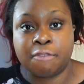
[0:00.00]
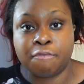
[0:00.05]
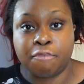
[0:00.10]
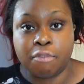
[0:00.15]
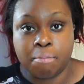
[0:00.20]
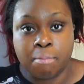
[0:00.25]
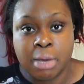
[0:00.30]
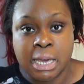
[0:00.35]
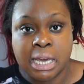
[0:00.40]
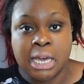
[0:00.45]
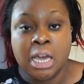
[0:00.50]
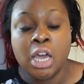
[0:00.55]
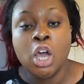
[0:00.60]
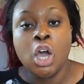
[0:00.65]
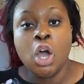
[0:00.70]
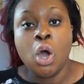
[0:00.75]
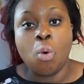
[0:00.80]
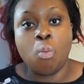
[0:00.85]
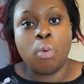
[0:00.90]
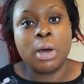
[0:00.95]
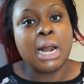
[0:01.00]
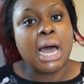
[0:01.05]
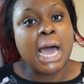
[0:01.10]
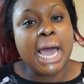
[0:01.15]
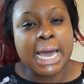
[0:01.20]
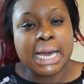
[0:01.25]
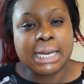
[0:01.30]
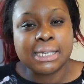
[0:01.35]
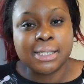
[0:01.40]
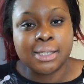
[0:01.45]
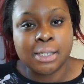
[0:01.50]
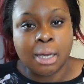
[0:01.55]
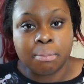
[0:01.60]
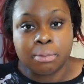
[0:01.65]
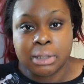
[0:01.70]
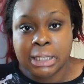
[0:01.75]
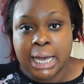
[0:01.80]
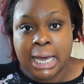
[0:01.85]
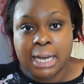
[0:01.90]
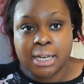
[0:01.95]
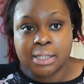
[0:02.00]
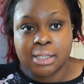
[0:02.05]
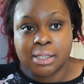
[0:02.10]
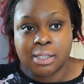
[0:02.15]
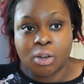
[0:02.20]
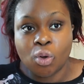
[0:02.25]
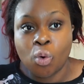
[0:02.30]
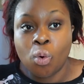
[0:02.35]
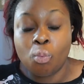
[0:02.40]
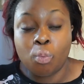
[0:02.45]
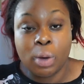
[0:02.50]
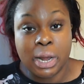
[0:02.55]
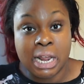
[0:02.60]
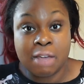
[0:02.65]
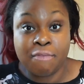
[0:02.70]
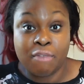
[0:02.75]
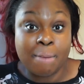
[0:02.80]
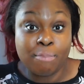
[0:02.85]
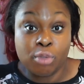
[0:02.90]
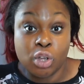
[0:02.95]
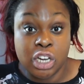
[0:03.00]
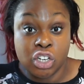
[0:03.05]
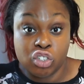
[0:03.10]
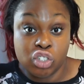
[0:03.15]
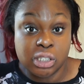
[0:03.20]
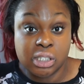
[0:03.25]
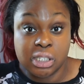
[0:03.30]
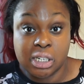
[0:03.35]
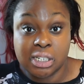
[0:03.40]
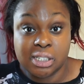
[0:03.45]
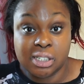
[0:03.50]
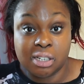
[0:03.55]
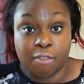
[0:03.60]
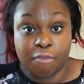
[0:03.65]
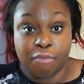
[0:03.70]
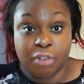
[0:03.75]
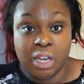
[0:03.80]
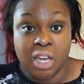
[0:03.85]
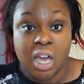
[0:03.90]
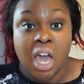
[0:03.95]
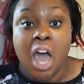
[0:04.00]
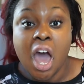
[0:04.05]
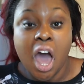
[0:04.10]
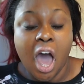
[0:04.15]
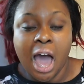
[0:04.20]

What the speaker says: And for me, when I hate subjects, or if I'm not interested in something,